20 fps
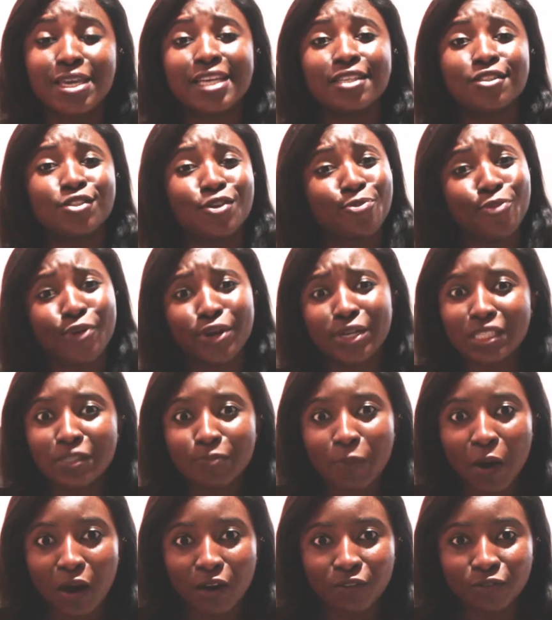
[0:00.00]
Yes, your brain is
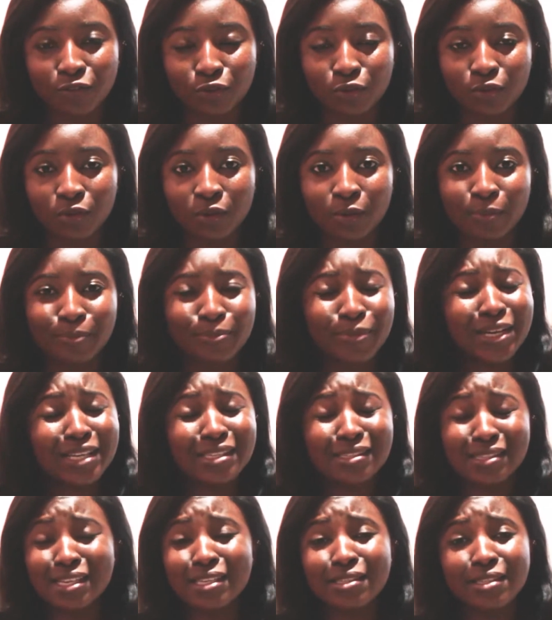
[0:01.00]
powerful, but
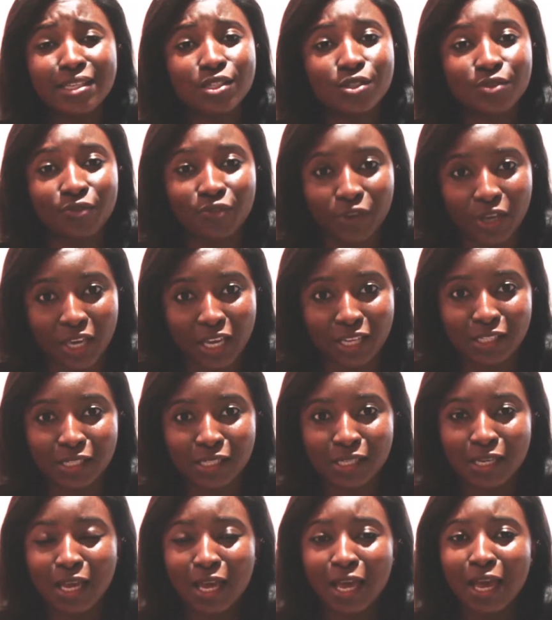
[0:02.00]
it's easy to
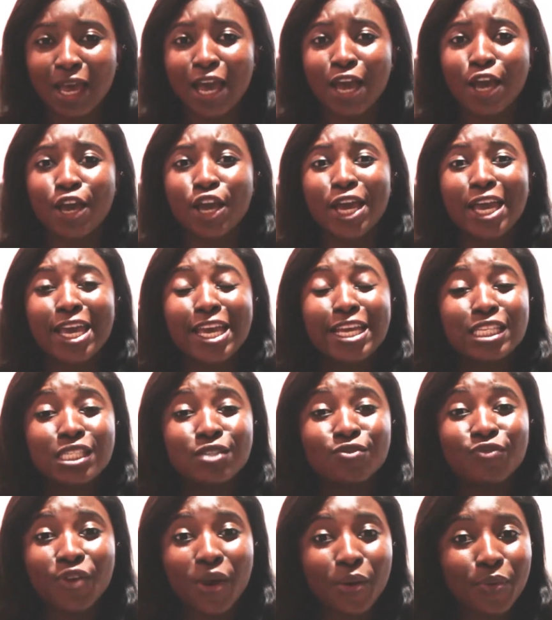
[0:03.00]
forget. It's
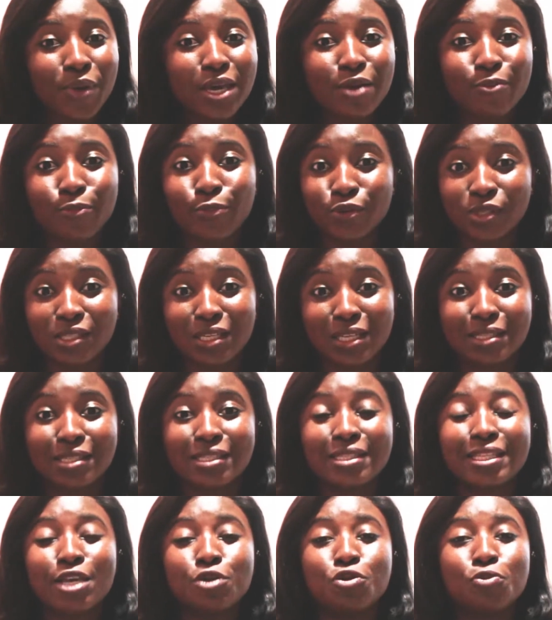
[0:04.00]
very
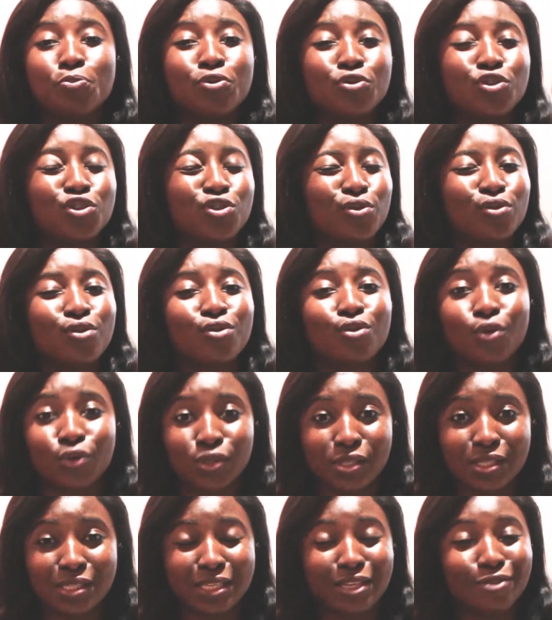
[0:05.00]
important that you put your
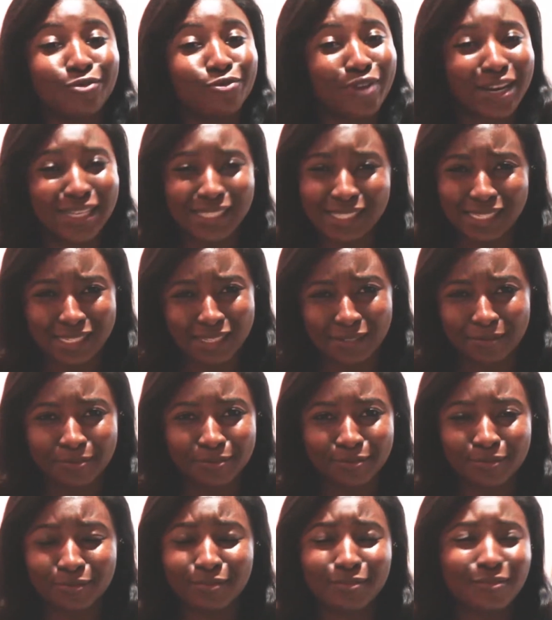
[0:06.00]
thoughts in writing.
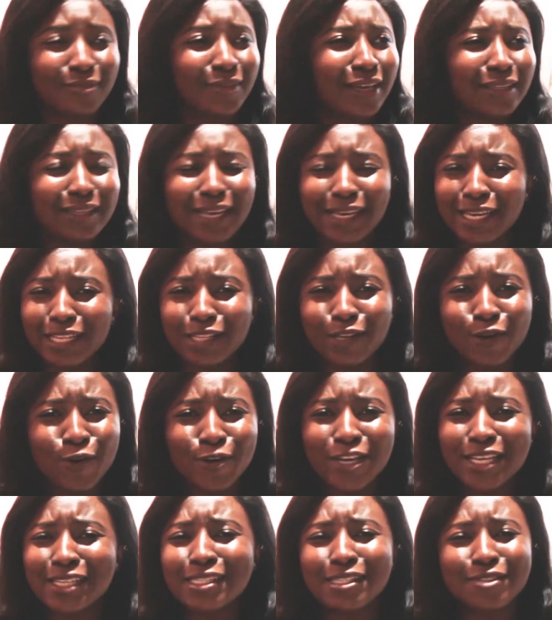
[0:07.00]
Like, hello,
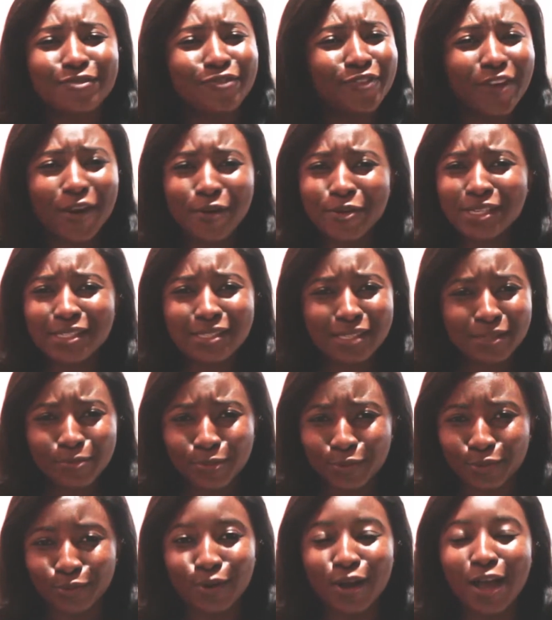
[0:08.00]
it's very
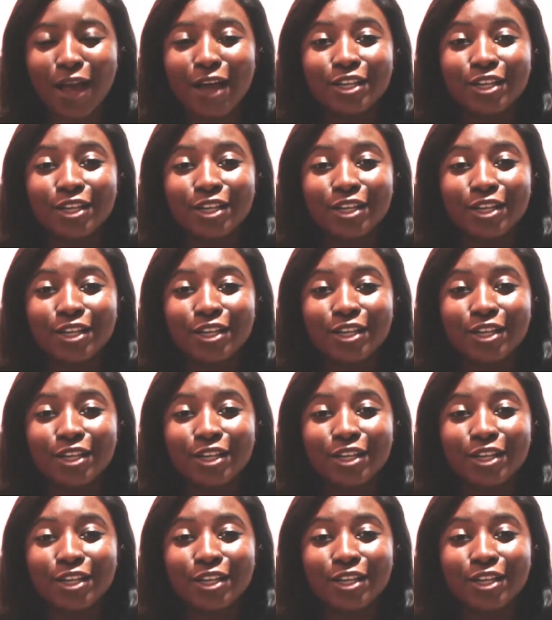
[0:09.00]
simple.